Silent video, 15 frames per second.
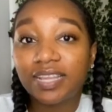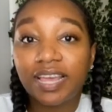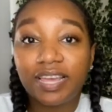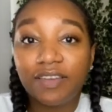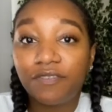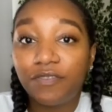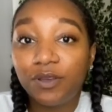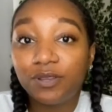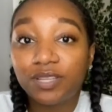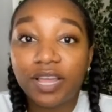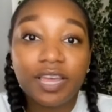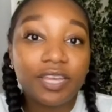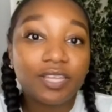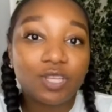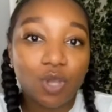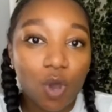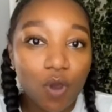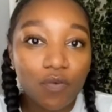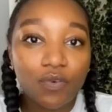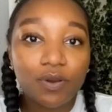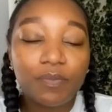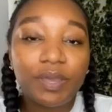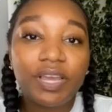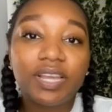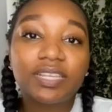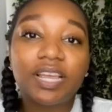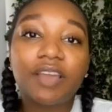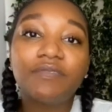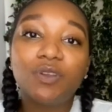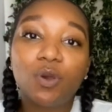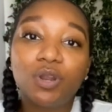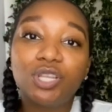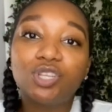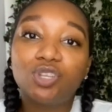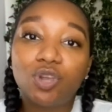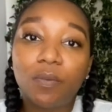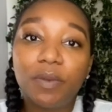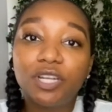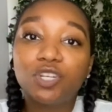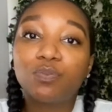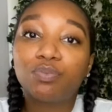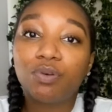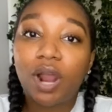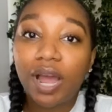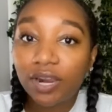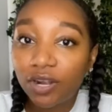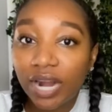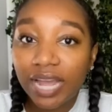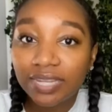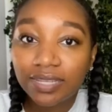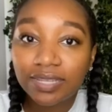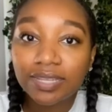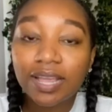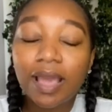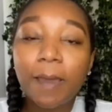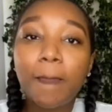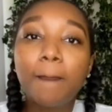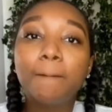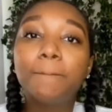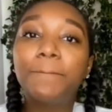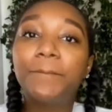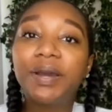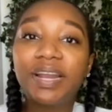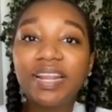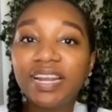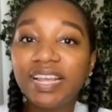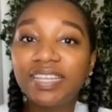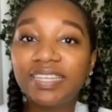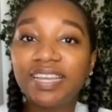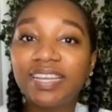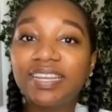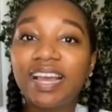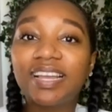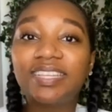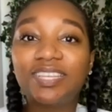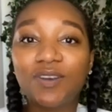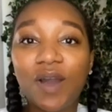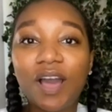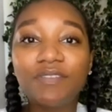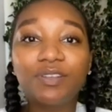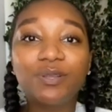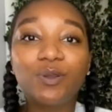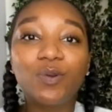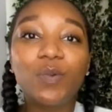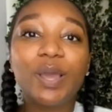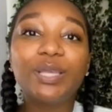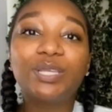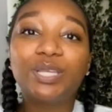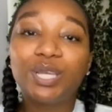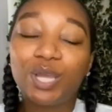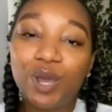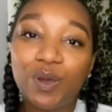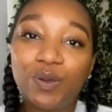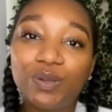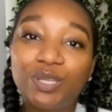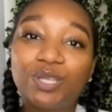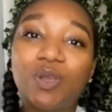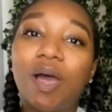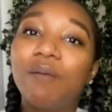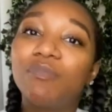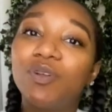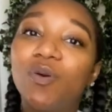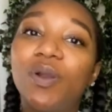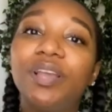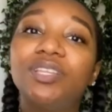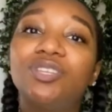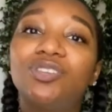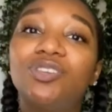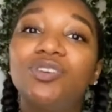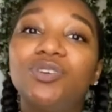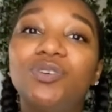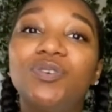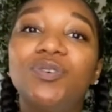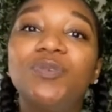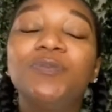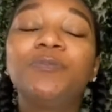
Like, it feels like it's over because I've noticed so much progress, but it isn't. I still have a little ways to go. So I'm going to